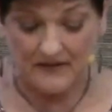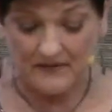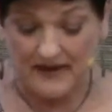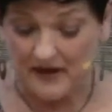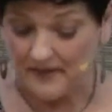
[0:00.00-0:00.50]

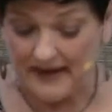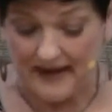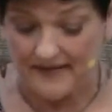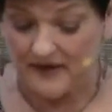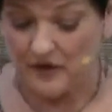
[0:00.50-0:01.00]
May it be
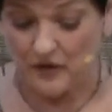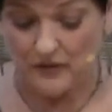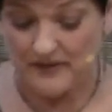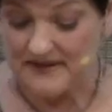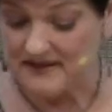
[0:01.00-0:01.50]
having your
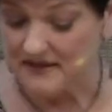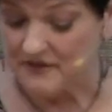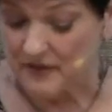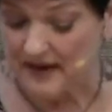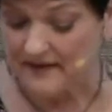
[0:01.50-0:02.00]
own
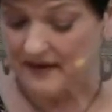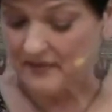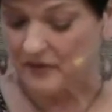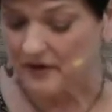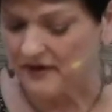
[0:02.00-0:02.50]
business, writing
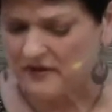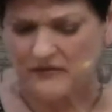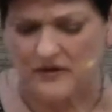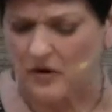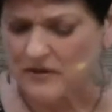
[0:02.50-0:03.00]
that book that you
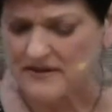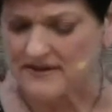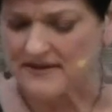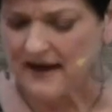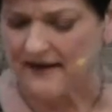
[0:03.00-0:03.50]
know is
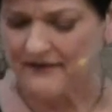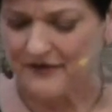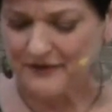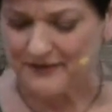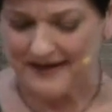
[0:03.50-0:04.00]
inside of
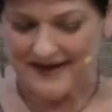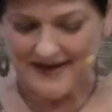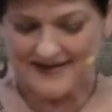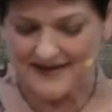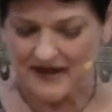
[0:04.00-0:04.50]
you,
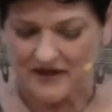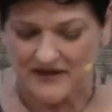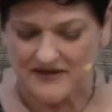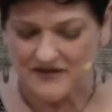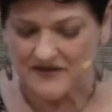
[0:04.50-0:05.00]
saying
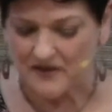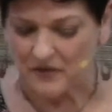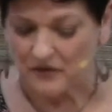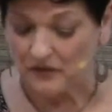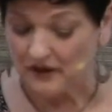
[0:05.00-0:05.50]
yes to
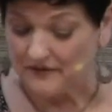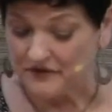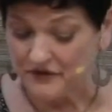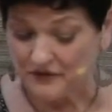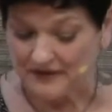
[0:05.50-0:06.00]
someone who
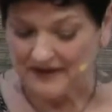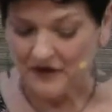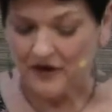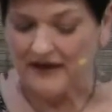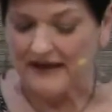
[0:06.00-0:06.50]
loves you,
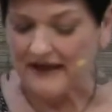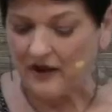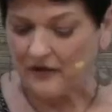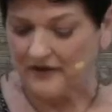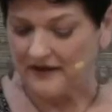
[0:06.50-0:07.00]
or getting
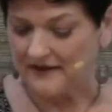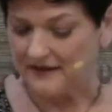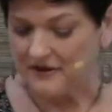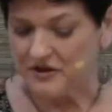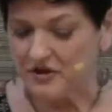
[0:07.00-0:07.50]
healthy,
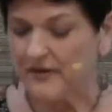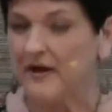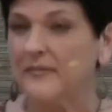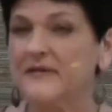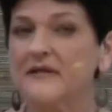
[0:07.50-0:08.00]
showing
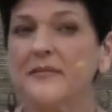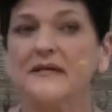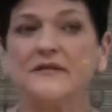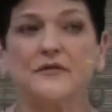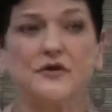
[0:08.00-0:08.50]
up as the
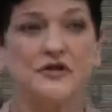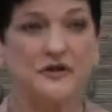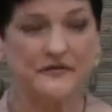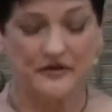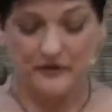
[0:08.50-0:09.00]
best version
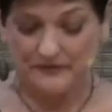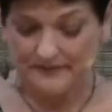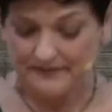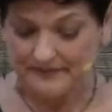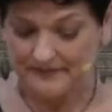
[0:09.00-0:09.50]
of
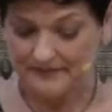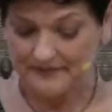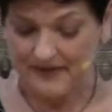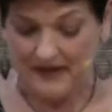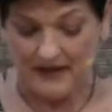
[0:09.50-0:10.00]

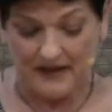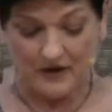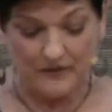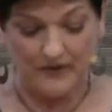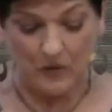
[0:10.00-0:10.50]
you. It
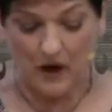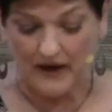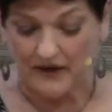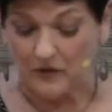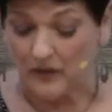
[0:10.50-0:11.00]
could be
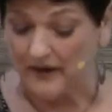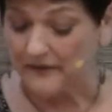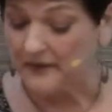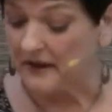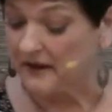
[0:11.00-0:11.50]
walking away
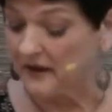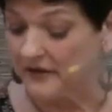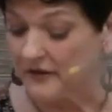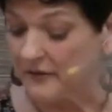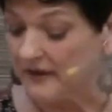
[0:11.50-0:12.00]
from an
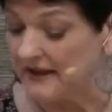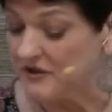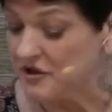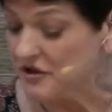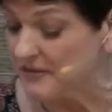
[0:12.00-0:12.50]
unhealthy
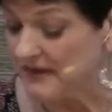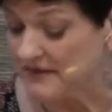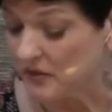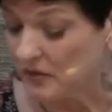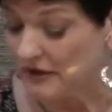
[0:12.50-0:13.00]
relationship that's
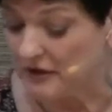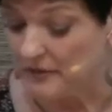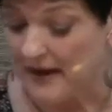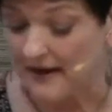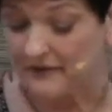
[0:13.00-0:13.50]
holding you
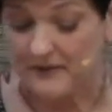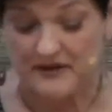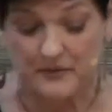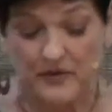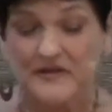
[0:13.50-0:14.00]
back from
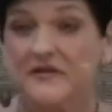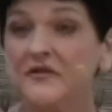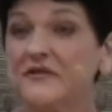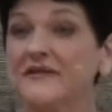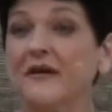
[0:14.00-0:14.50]
expressing
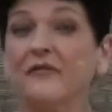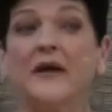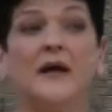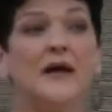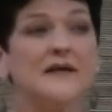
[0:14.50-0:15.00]
yourself
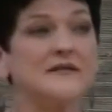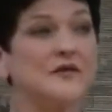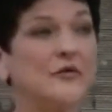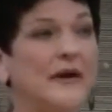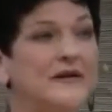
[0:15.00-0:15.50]
as the
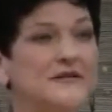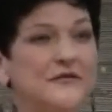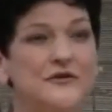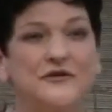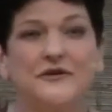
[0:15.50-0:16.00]
greatest
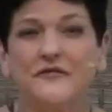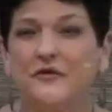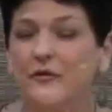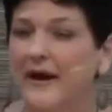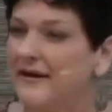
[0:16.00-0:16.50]
version of the
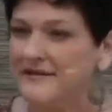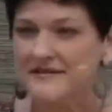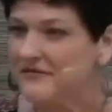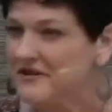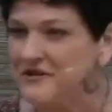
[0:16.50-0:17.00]

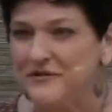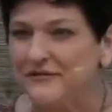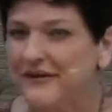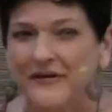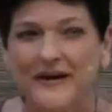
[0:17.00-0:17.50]
grandest vision you've
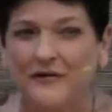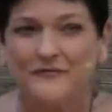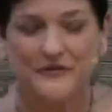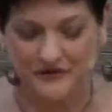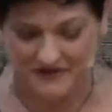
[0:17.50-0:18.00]
ever
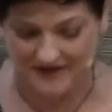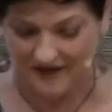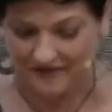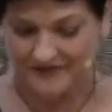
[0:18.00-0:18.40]
held for yourself.